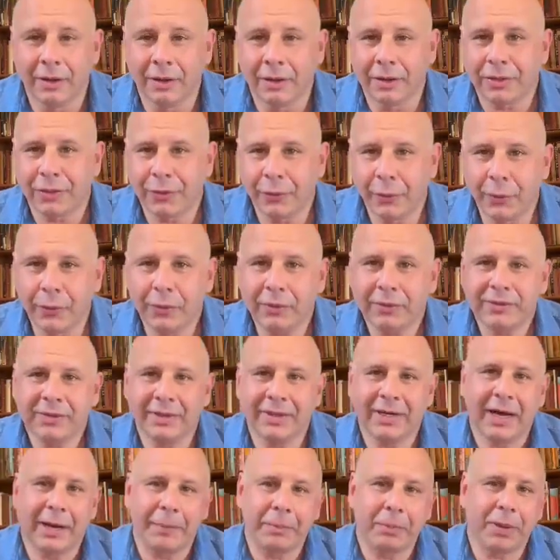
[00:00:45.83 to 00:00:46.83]
thought
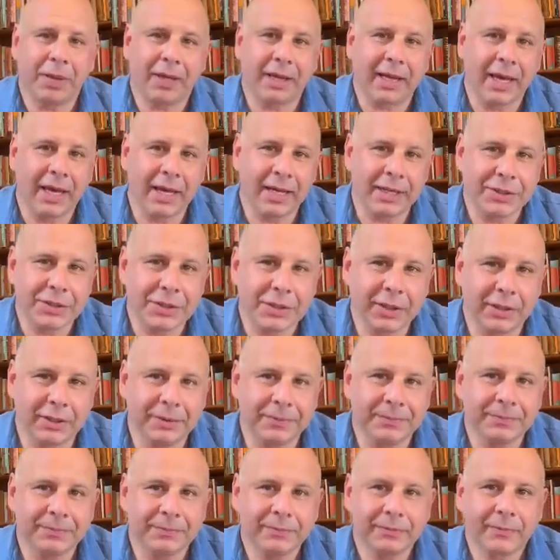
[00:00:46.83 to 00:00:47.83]
and
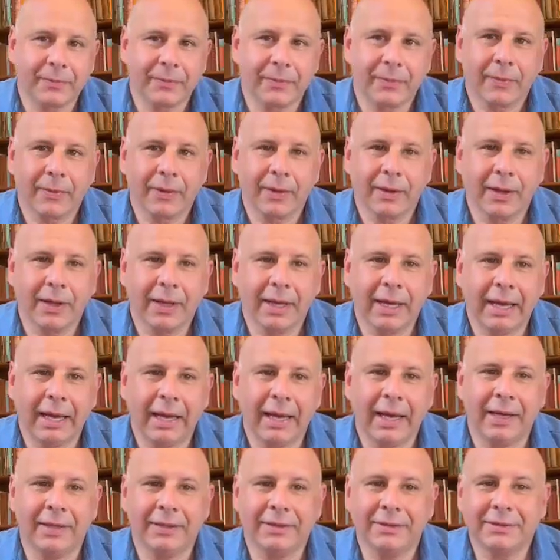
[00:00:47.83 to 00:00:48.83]
application.
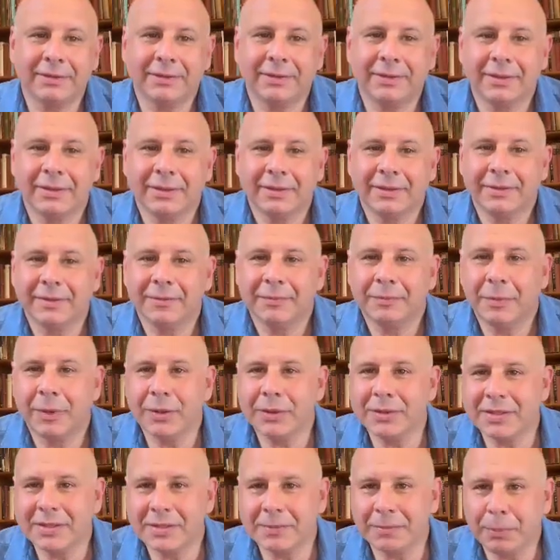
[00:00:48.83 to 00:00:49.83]
And
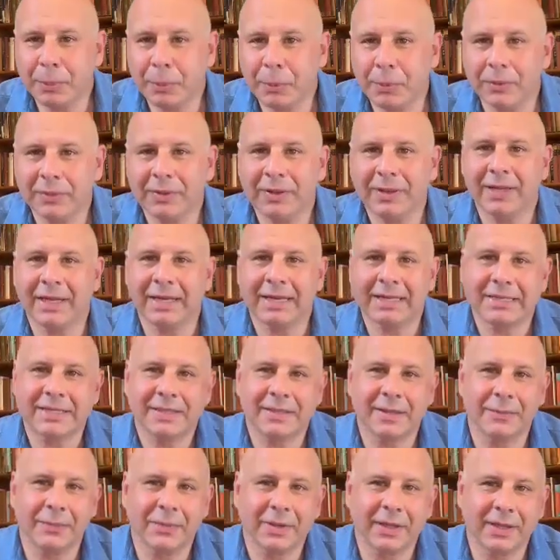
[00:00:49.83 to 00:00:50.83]
most importantly, it's
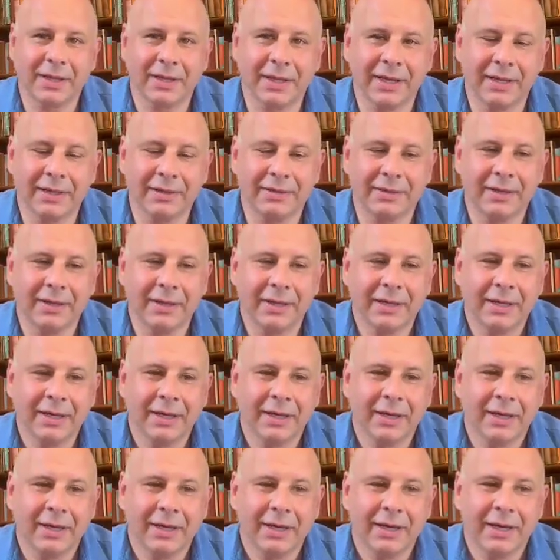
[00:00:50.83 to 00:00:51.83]
something that
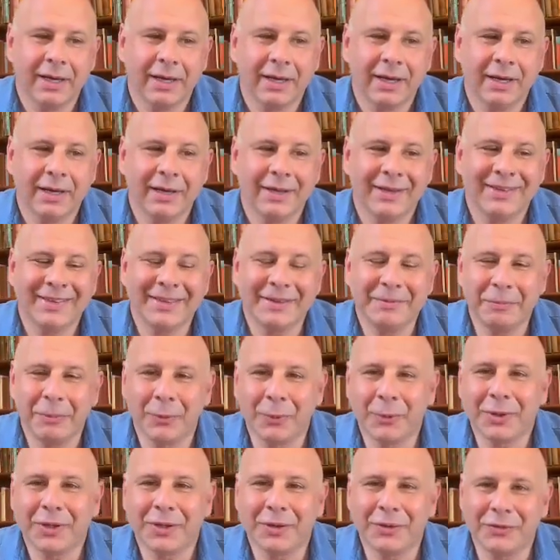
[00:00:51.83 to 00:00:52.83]
the
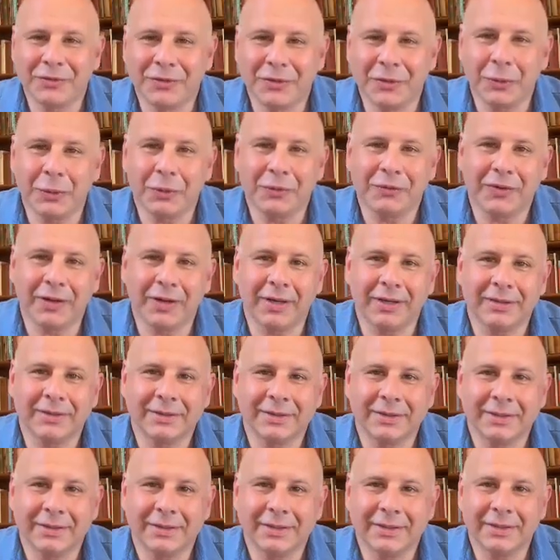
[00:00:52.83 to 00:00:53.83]
more you do of it,
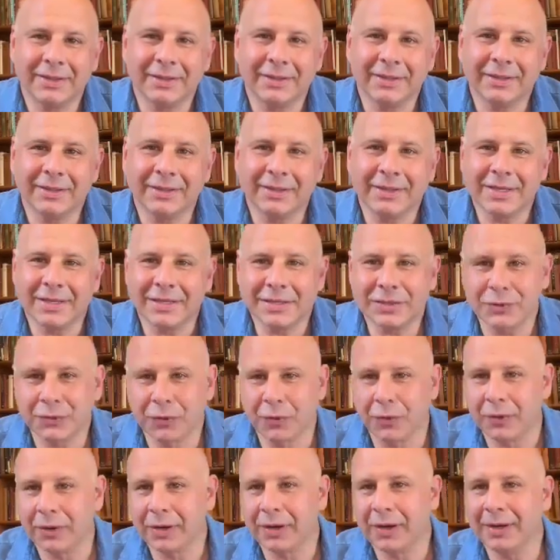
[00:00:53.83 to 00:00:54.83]
the
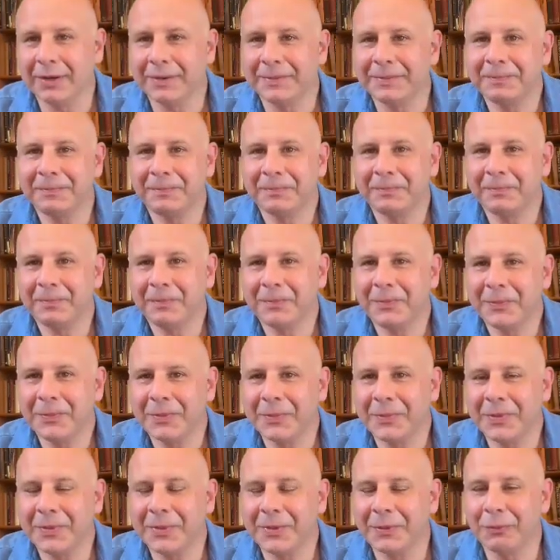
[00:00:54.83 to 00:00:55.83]
stronger
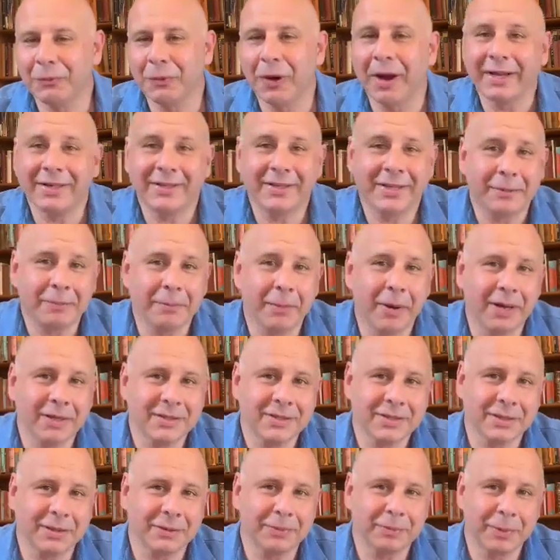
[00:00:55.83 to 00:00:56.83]
the writing
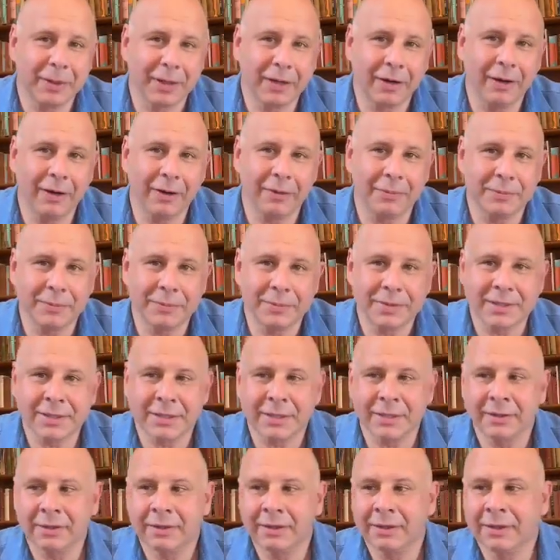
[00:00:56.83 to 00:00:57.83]
muscle becomes.